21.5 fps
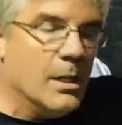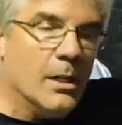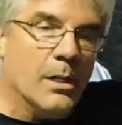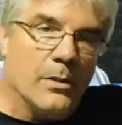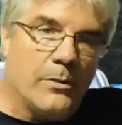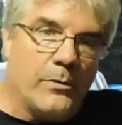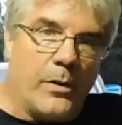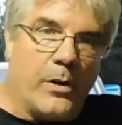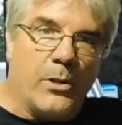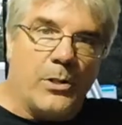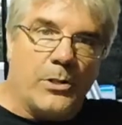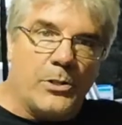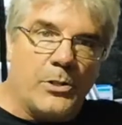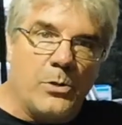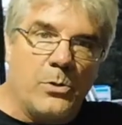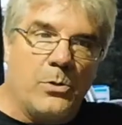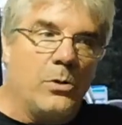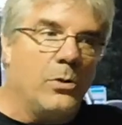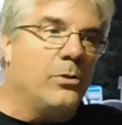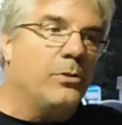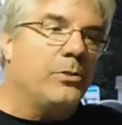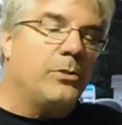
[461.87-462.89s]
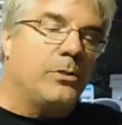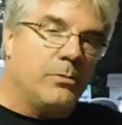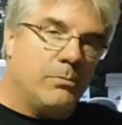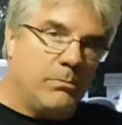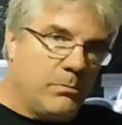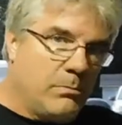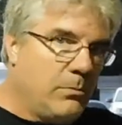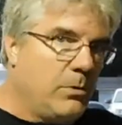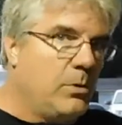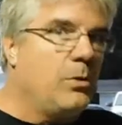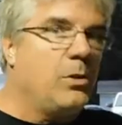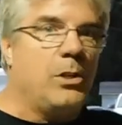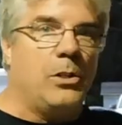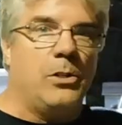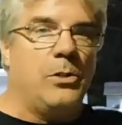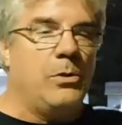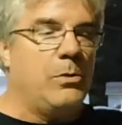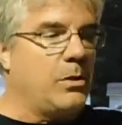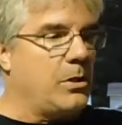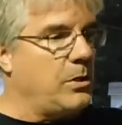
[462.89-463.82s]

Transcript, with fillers: As far as tools, you can do it.